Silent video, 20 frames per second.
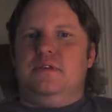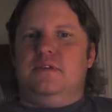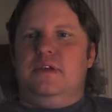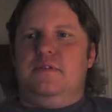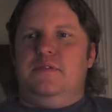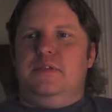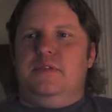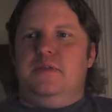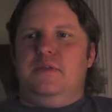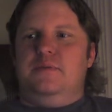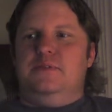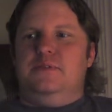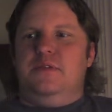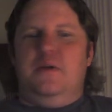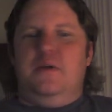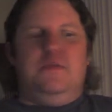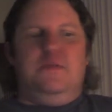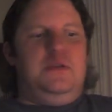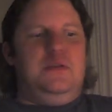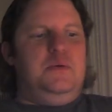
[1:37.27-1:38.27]
Everything
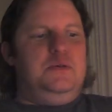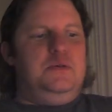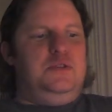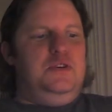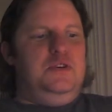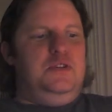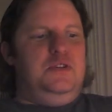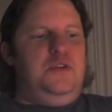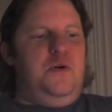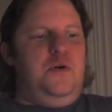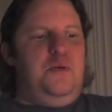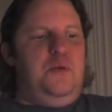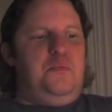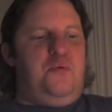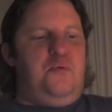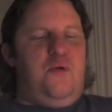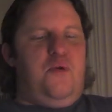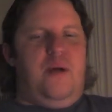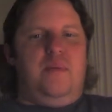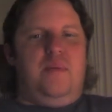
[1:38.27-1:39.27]
was good. The only
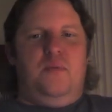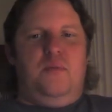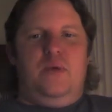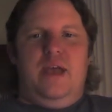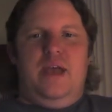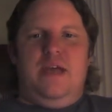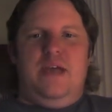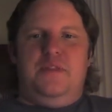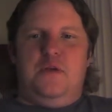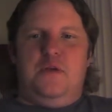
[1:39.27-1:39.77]
problem we had